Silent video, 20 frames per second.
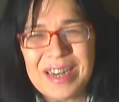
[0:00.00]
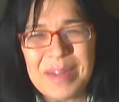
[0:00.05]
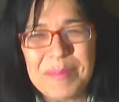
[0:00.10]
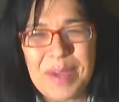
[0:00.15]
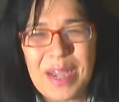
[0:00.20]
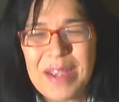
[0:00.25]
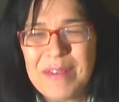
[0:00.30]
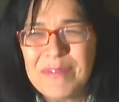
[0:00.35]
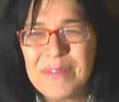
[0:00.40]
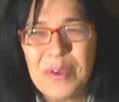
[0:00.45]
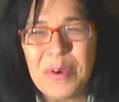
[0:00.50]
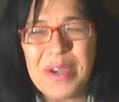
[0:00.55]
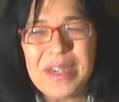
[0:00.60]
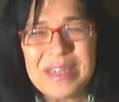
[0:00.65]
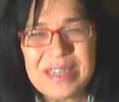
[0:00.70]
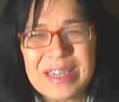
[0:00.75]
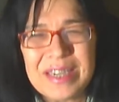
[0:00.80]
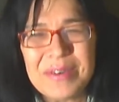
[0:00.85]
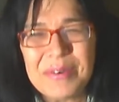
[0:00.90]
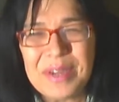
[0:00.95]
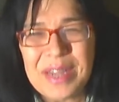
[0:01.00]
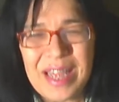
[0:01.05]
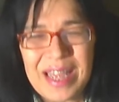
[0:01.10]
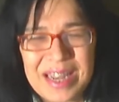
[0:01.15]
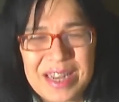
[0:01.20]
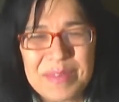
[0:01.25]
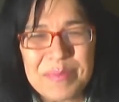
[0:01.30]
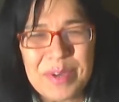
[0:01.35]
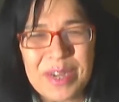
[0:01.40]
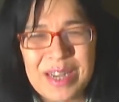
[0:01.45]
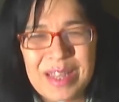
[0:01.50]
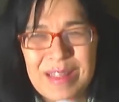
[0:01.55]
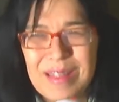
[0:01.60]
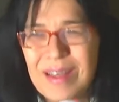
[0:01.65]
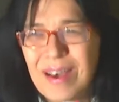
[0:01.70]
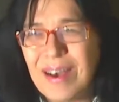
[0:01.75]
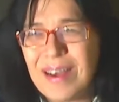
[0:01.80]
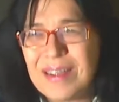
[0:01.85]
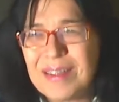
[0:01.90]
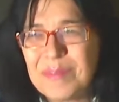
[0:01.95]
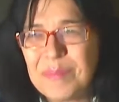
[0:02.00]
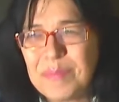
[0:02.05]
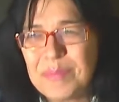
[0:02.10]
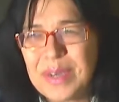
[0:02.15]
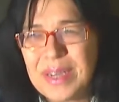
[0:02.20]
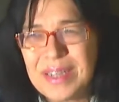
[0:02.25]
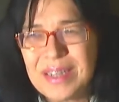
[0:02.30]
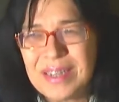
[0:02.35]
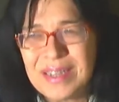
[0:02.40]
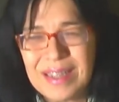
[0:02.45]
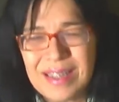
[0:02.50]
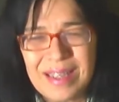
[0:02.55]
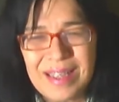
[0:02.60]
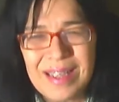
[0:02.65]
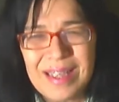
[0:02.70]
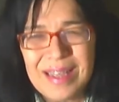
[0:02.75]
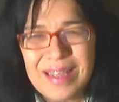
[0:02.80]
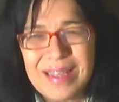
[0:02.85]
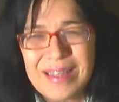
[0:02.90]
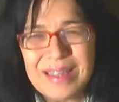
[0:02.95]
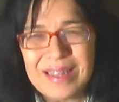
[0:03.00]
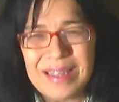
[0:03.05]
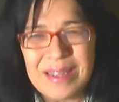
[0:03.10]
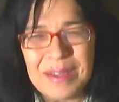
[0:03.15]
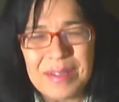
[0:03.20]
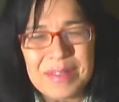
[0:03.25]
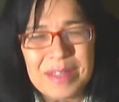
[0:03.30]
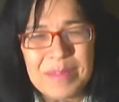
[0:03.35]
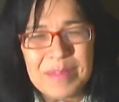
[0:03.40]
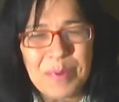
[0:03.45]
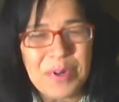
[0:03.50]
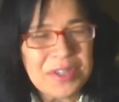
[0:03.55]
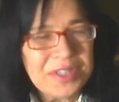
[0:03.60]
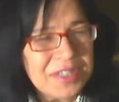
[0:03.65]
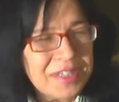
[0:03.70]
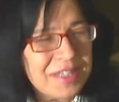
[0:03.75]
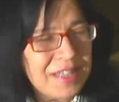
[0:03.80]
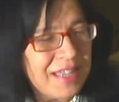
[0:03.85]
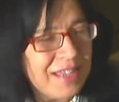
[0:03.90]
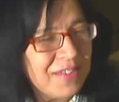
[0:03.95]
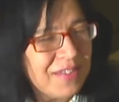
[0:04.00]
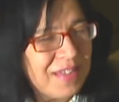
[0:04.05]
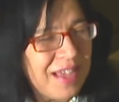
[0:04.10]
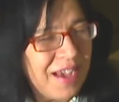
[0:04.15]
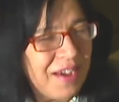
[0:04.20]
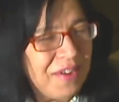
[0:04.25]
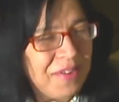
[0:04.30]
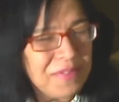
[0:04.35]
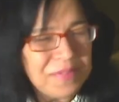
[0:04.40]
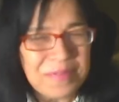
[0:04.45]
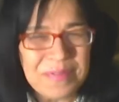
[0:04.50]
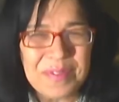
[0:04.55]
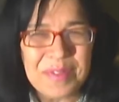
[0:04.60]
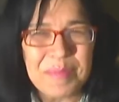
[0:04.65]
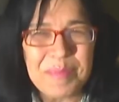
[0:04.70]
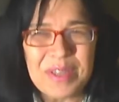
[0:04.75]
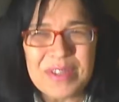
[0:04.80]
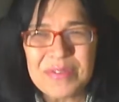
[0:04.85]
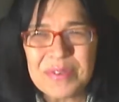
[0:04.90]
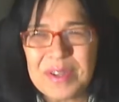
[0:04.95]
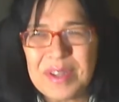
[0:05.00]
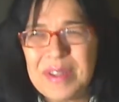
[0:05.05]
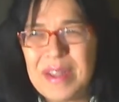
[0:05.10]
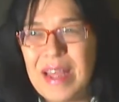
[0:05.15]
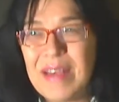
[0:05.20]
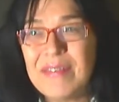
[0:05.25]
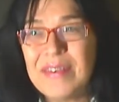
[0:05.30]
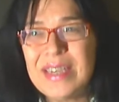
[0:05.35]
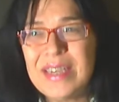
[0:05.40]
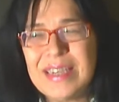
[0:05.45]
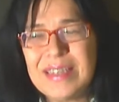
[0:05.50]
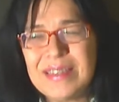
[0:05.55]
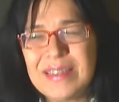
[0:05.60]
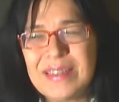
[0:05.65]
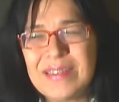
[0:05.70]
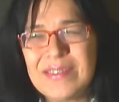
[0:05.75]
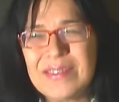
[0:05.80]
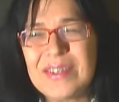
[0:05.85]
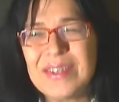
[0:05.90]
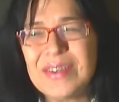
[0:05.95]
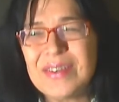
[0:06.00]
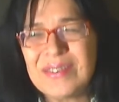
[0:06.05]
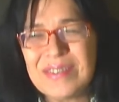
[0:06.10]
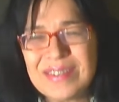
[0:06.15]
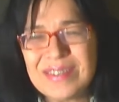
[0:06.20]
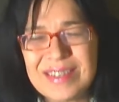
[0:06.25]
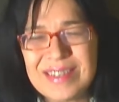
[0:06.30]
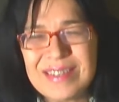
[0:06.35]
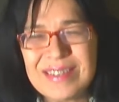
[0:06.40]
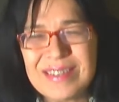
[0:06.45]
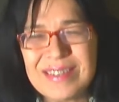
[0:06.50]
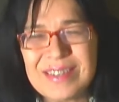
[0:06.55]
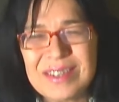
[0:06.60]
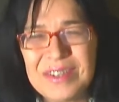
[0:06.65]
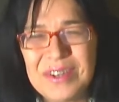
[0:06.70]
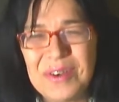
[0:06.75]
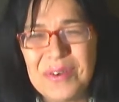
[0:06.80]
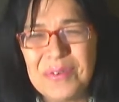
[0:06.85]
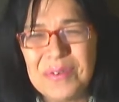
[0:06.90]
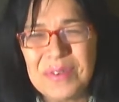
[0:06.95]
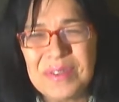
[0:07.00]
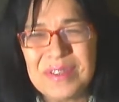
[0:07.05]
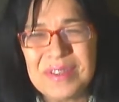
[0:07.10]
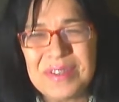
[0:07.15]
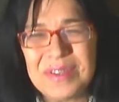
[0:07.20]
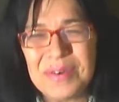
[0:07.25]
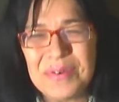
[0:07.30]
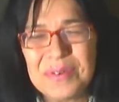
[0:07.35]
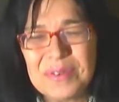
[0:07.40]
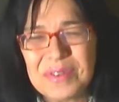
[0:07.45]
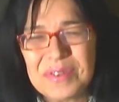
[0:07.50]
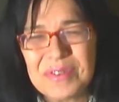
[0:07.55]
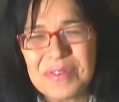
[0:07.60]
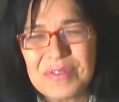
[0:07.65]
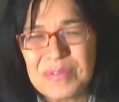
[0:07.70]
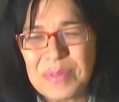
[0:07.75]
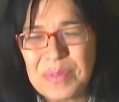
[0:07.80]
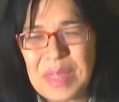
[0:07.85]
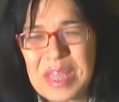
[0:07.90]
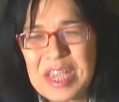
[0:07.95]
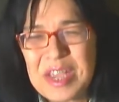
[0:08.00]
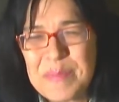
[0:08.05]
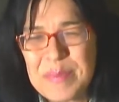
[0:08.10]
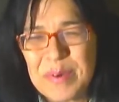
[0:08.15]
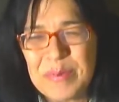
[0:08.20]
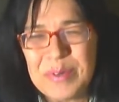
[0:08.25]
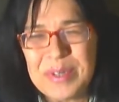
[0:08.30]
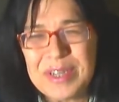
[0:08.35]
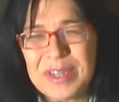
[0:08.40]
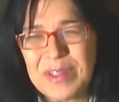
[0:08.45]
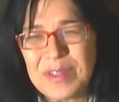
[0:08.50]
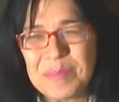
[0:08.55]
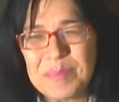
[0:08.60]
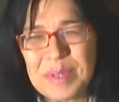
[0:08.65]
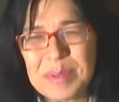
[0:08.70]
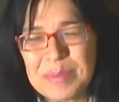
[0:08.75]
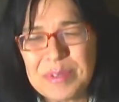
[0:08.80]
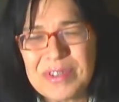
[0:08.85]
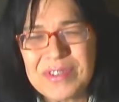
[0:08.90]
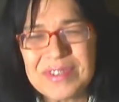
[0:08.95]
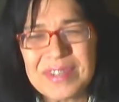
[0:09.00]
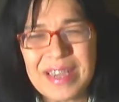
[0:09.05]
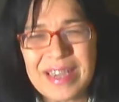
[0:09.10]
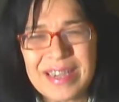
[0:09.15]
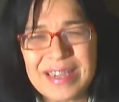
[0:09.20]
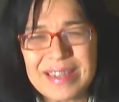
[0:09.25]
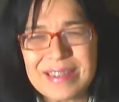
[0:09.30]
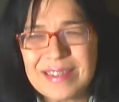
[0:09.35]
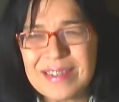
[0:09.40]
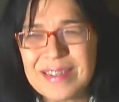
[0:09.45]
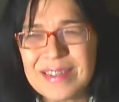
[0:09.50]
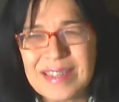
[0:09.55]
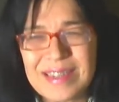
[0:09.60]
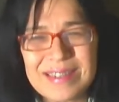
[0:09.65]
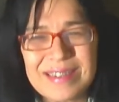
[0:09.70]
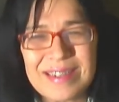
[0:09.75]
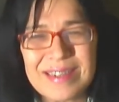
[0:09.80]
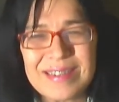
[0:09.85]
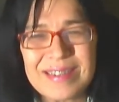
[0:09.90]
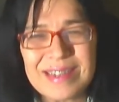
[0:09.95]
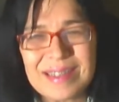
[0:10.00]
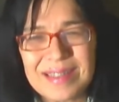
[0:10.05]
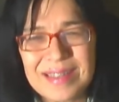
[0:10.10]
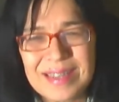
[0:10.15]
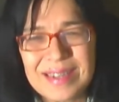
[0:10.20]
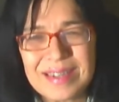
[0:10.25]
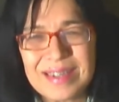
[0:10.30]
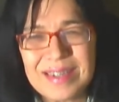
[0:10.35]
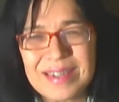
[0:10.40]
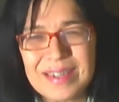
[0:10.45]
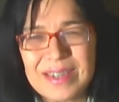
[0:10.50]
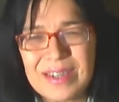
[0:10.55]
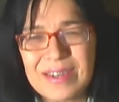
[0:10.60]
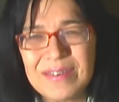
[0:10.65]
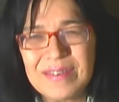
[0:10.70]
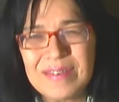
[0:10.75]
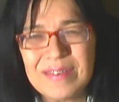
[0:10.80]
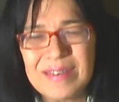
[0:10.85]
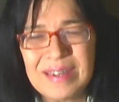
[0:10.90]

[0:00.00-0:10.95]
I have no idea what anybody thought, but partially that's how the best way to navigate this too is just, you don't think about what other people are saying until they say something, you know?